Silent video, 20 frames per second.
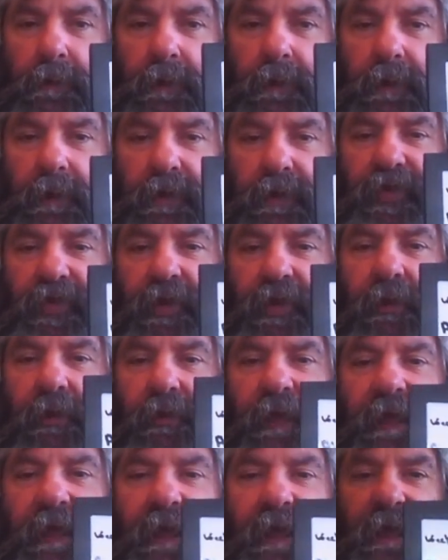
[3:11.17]
Until
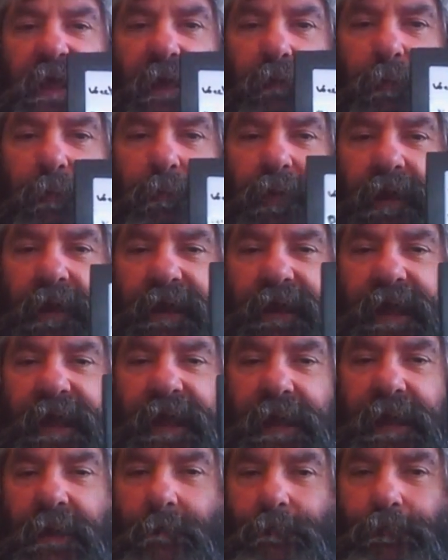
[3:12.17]
then, everybody,
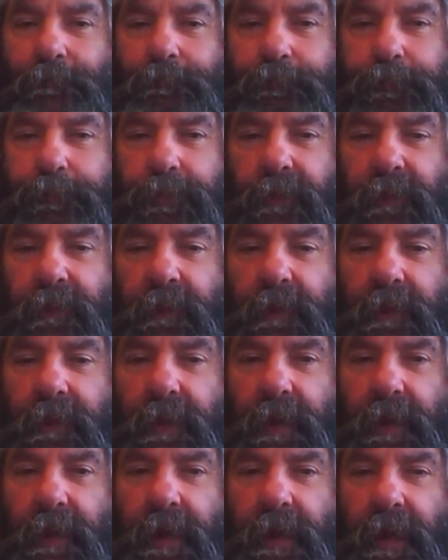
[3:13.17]

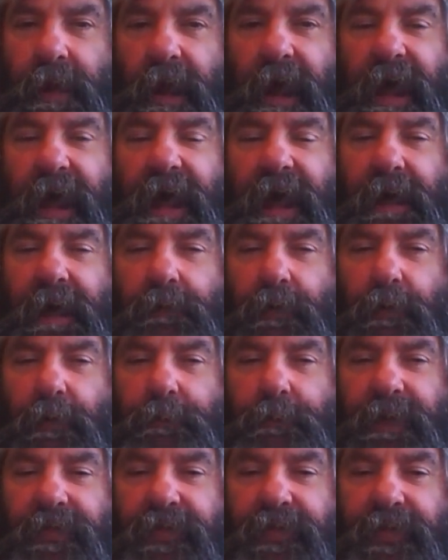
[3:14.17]
I will
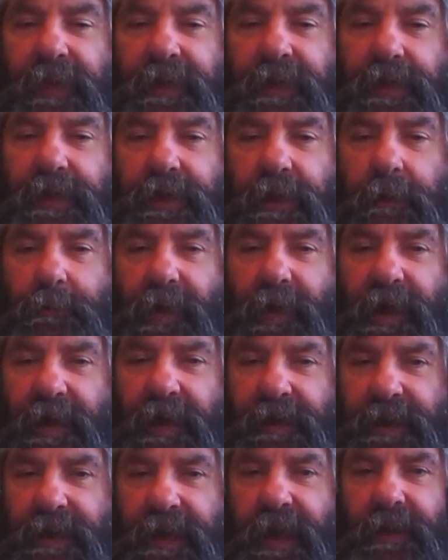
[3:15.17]
be seeing you. But,
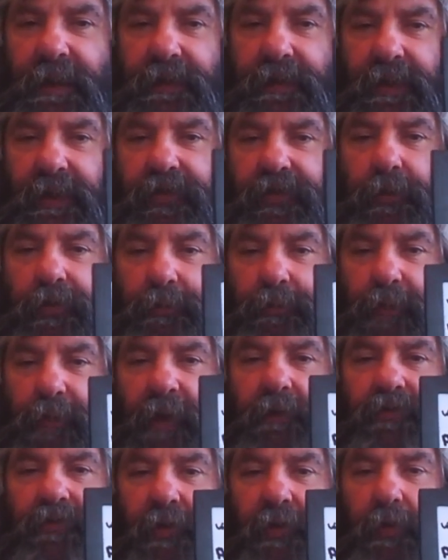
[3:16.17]
yep, this was
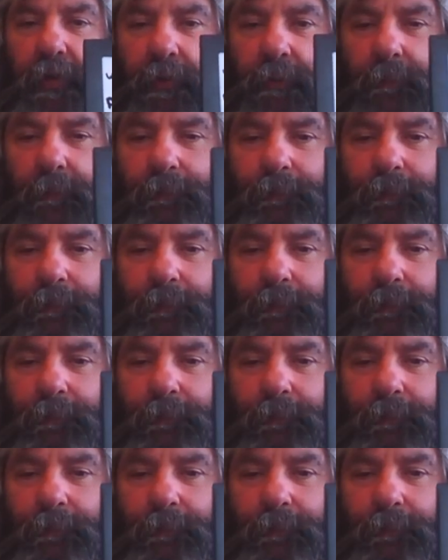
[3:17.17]
part two.